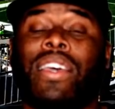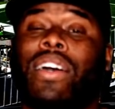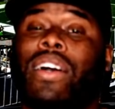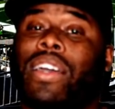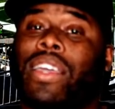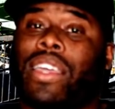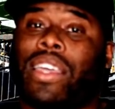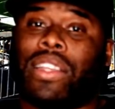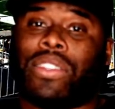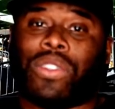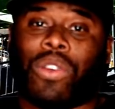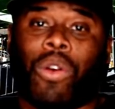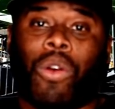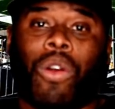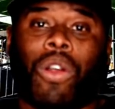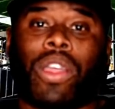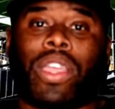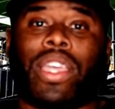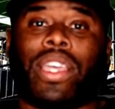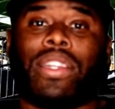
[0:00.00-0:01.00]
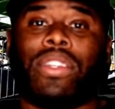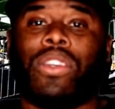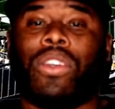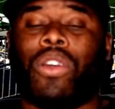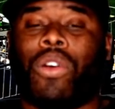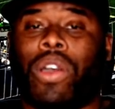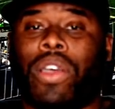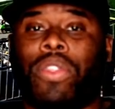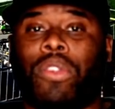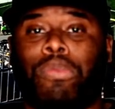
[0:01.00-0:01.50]
against Oregon, you
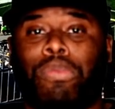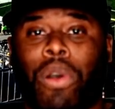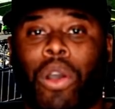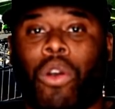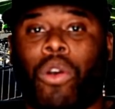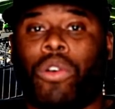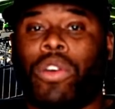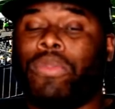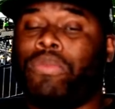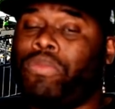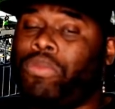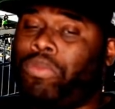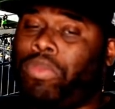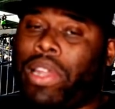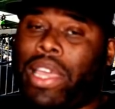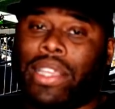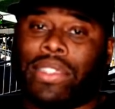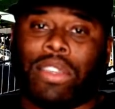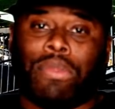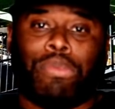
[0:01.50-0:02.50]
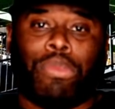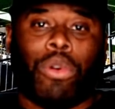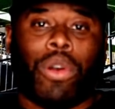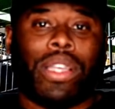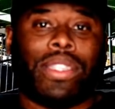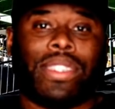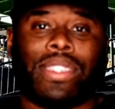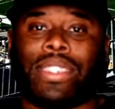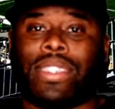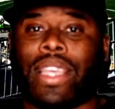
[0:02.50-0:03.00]
know, in the bowl. He plays at
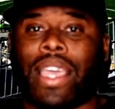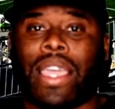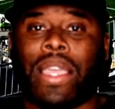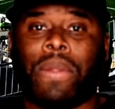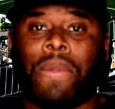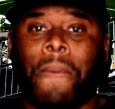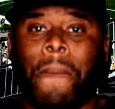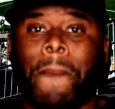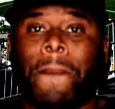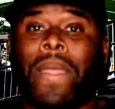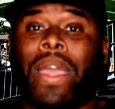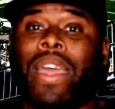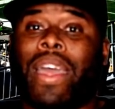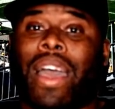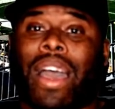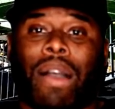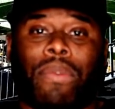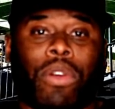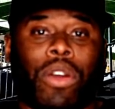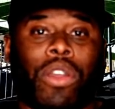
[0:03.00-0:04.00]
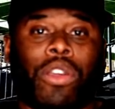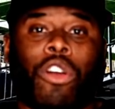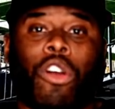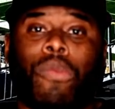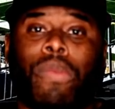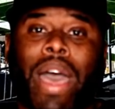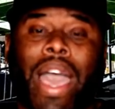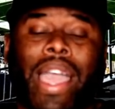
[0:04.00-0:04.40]
Boise State. I'm going to go